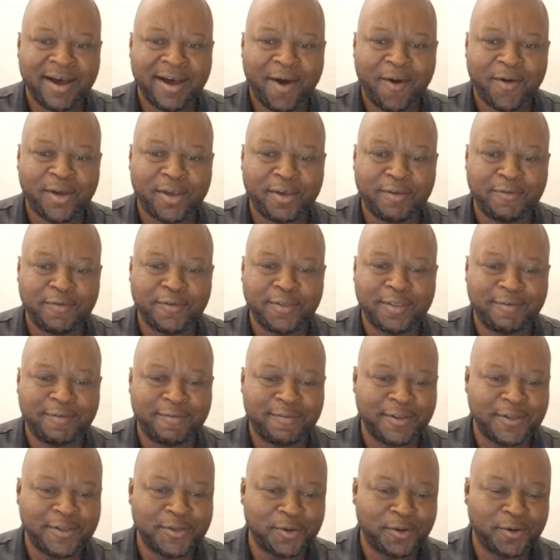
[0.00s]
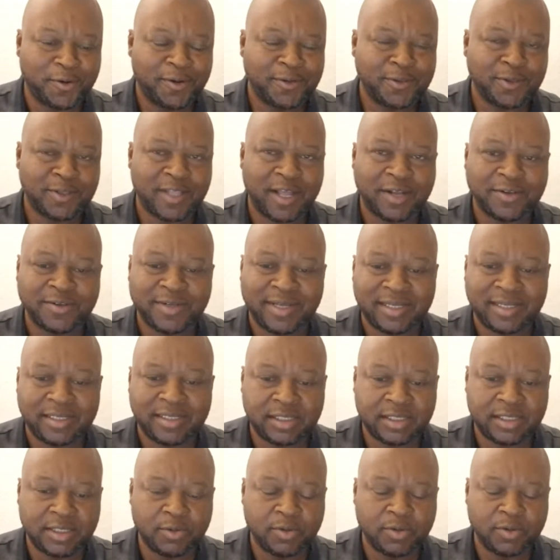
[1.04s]
I'll give you the video so that you can
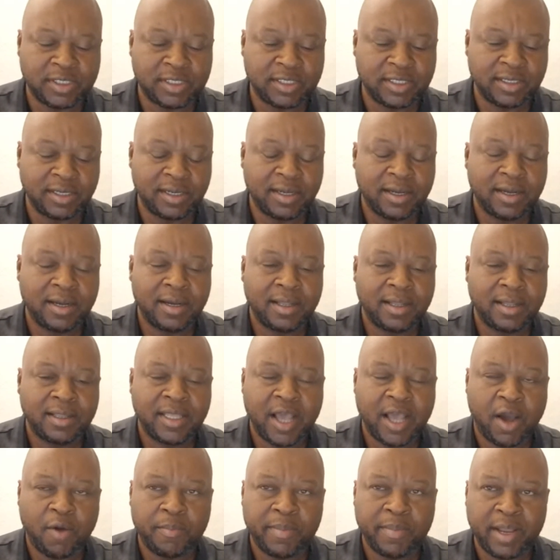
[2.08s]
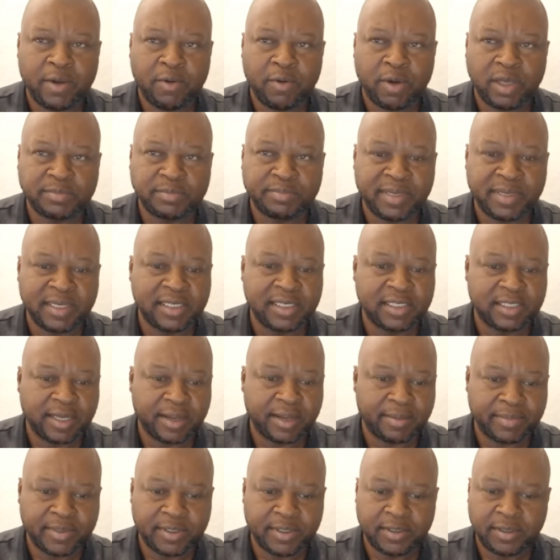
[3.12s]
see Kuti. The young man was being
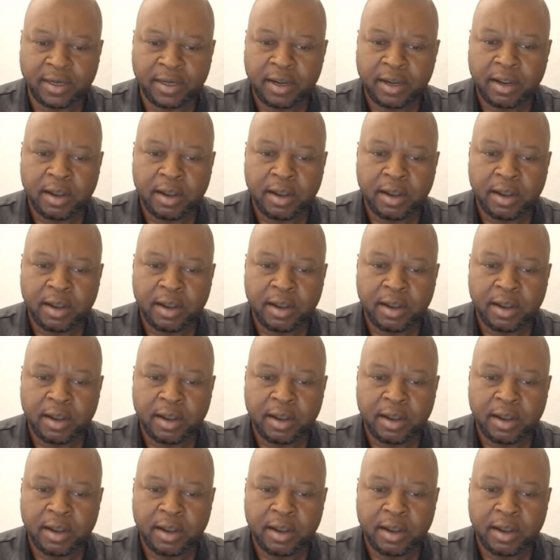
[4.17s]
trapped.